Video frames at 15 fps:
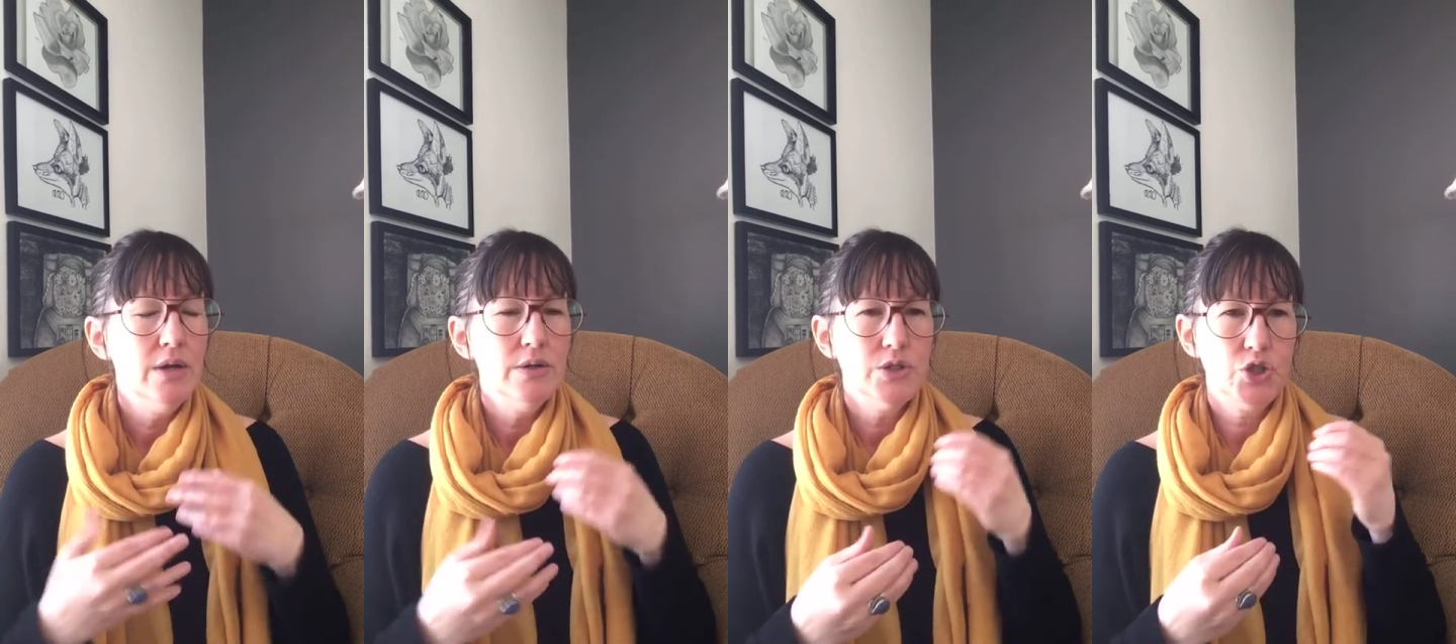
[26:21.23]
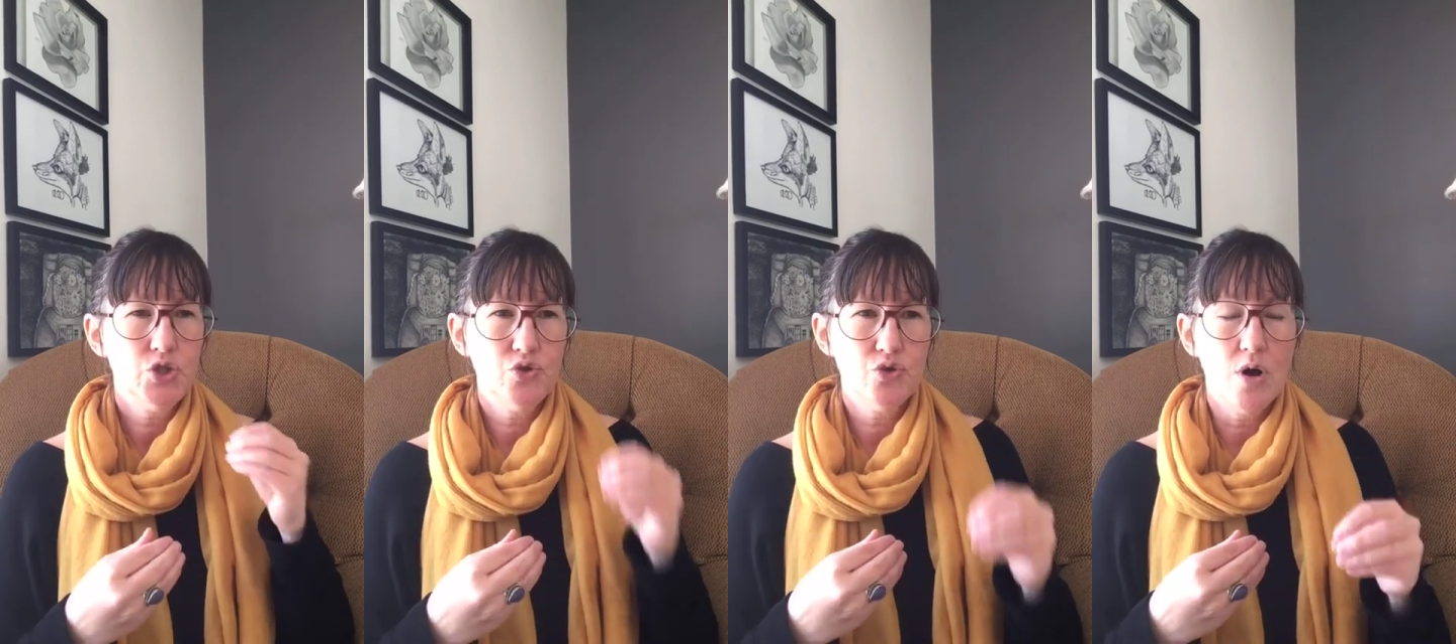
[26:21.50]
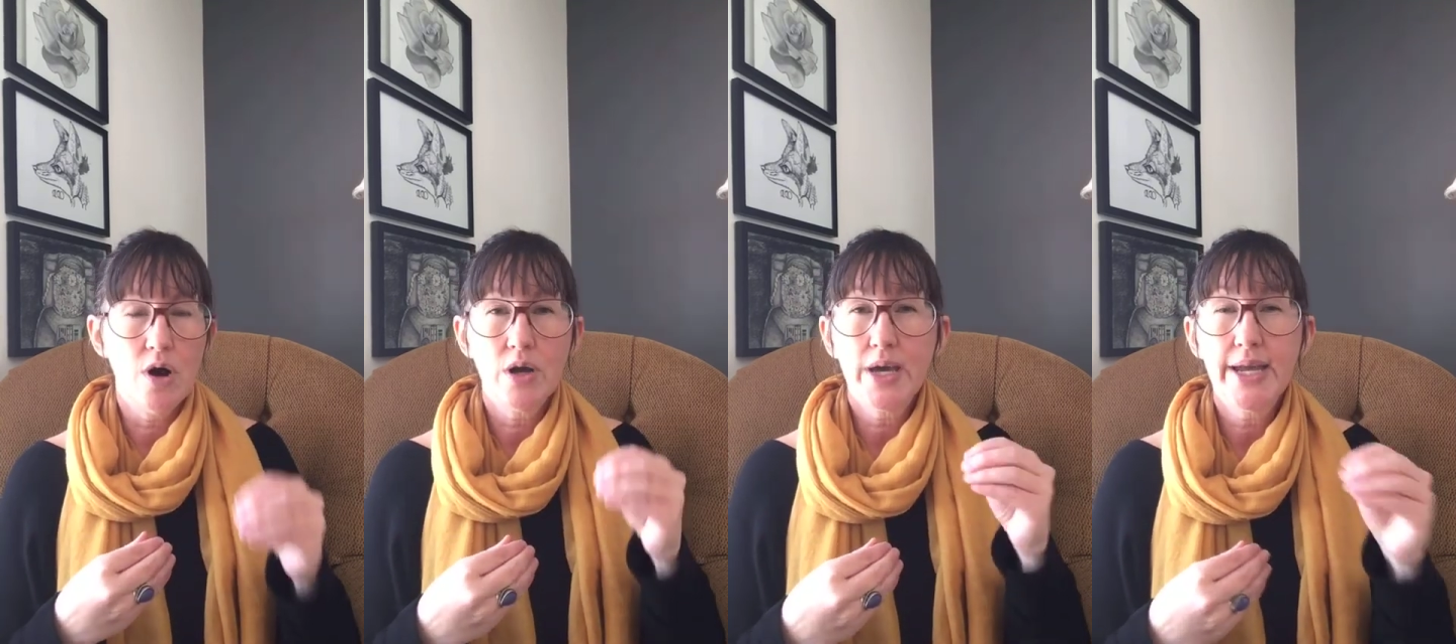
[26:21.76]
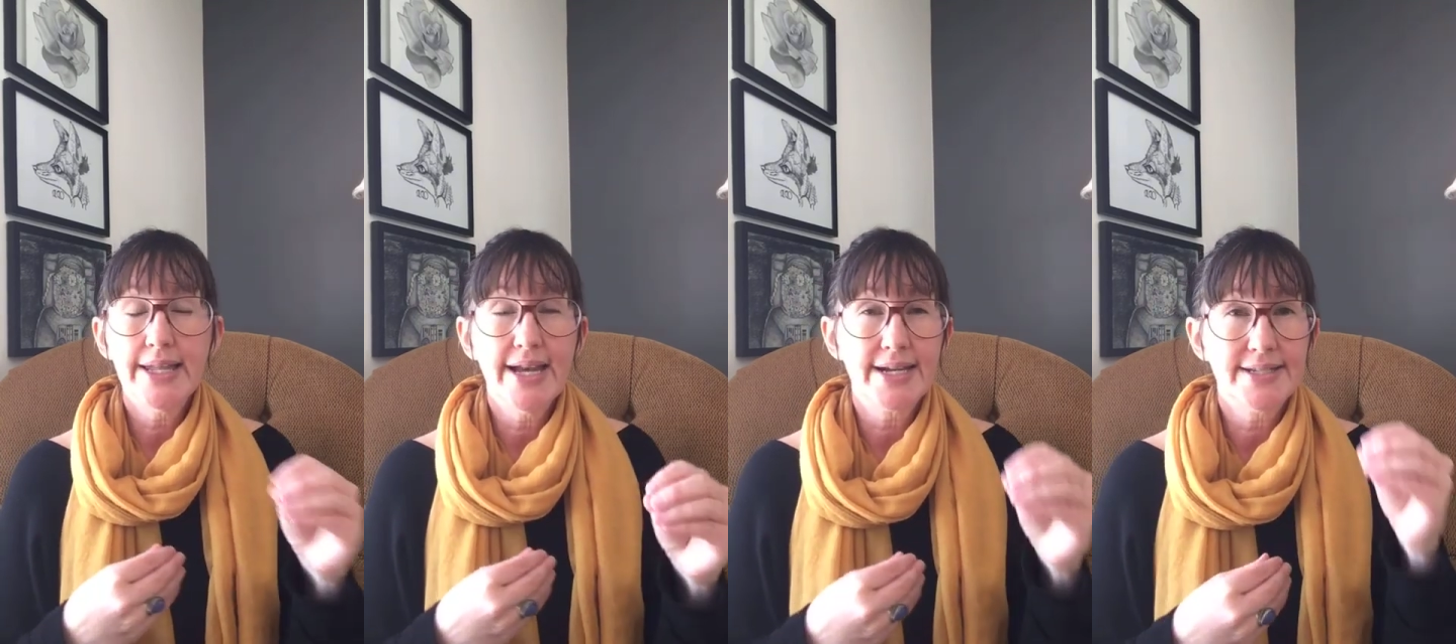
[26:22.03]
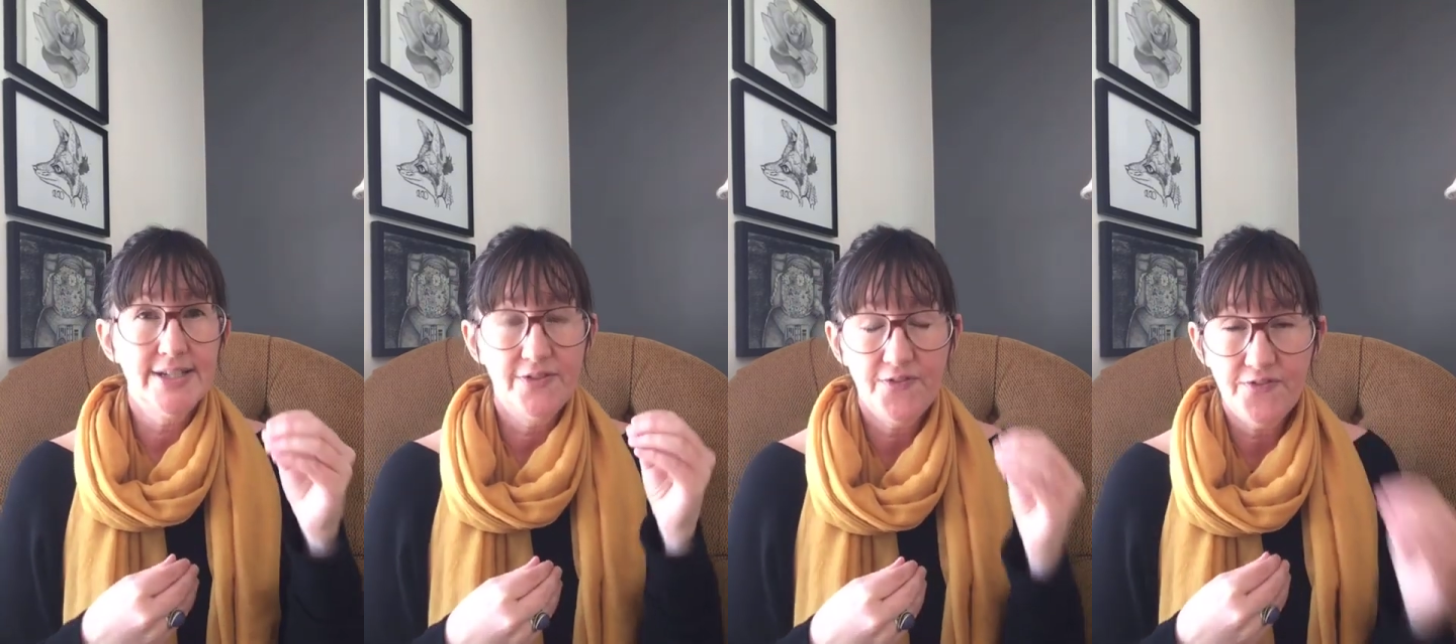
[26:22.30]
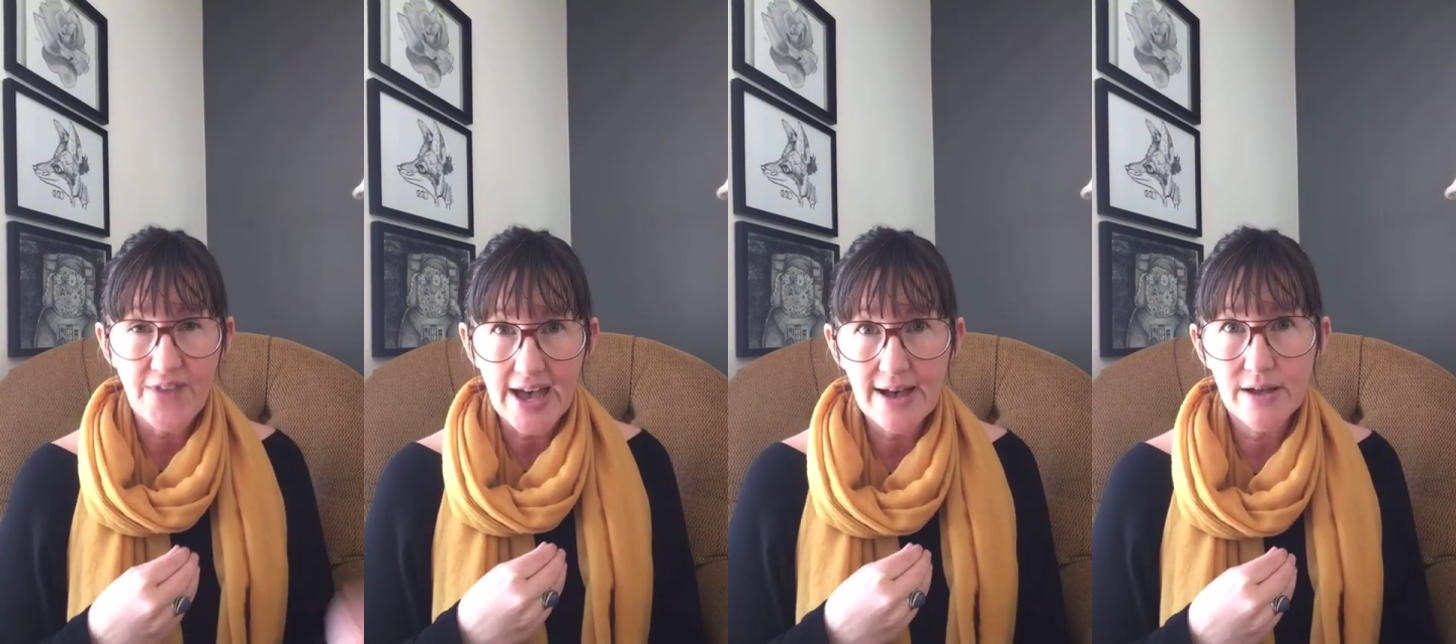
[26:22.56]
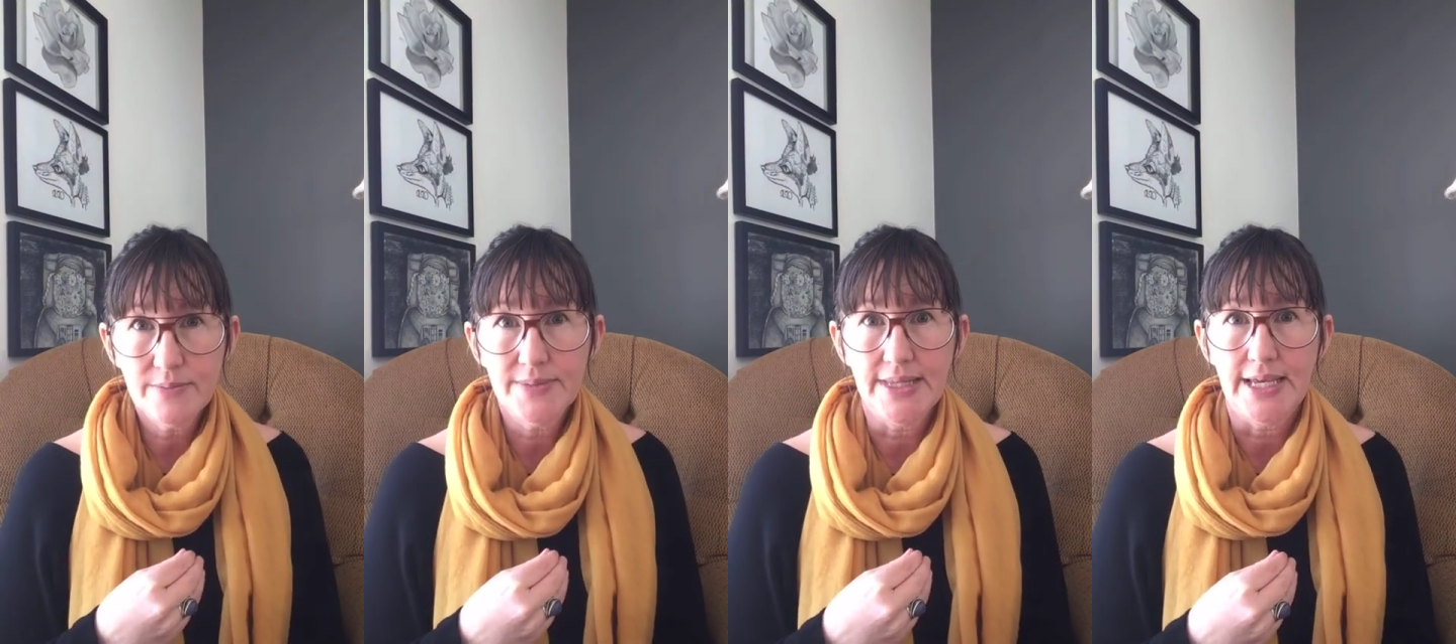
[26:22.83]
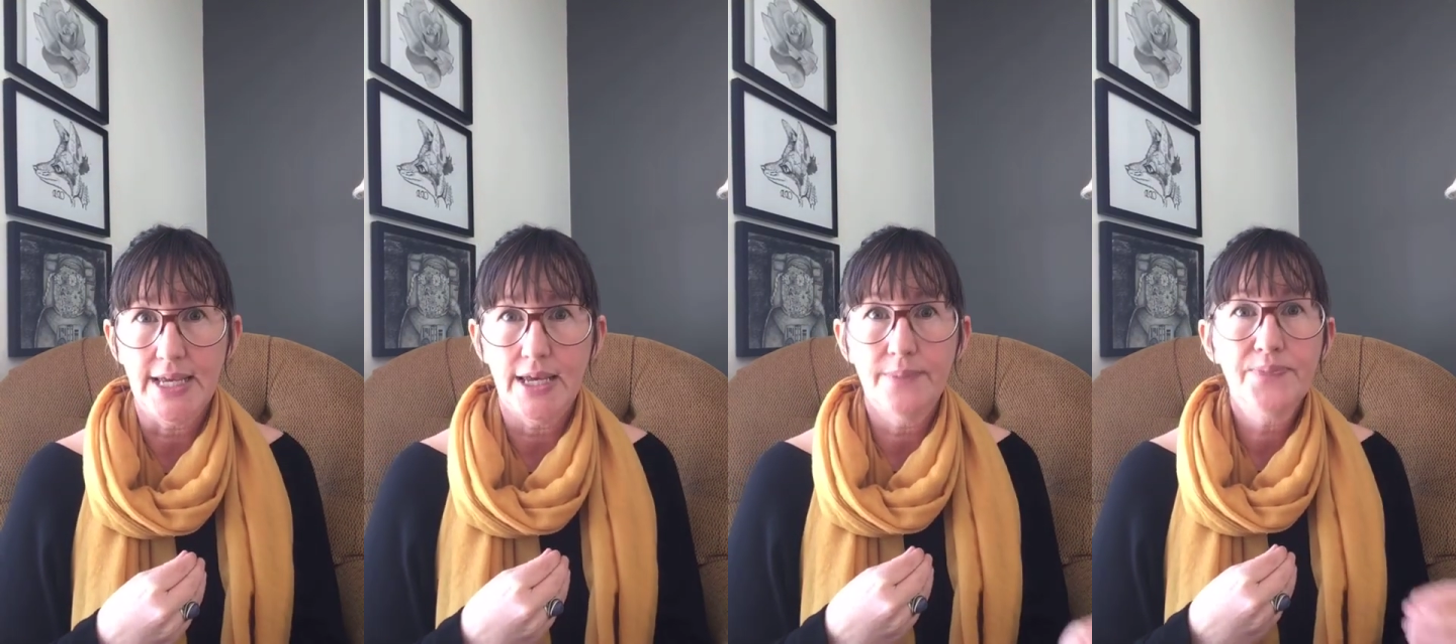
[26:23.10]
strong, connected
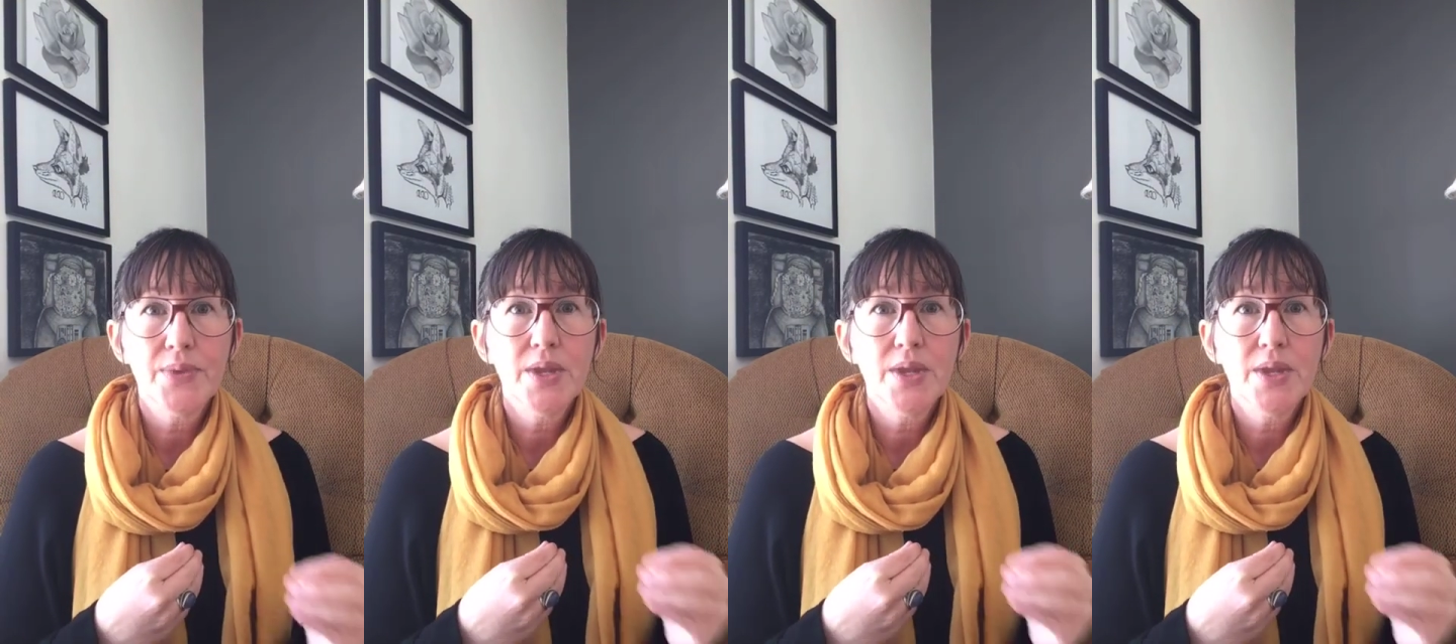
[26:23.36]
family.